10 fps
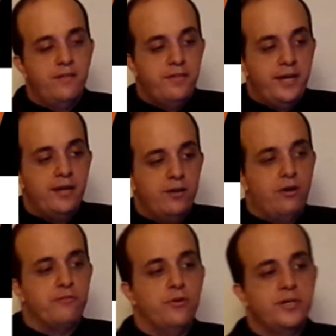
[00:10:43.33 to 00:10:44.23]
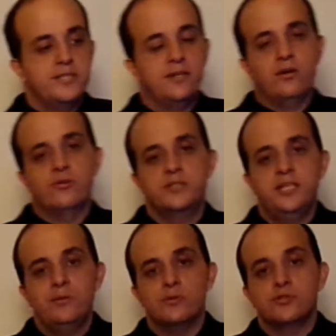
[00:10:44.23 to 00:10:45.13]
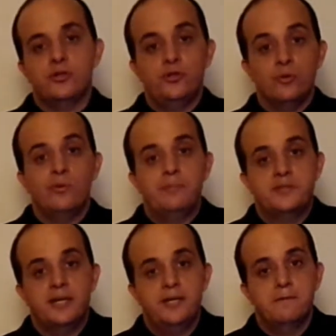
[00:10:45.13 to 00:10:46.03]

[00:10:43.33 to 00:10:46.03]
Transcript: that are focusing on those keywords on your website,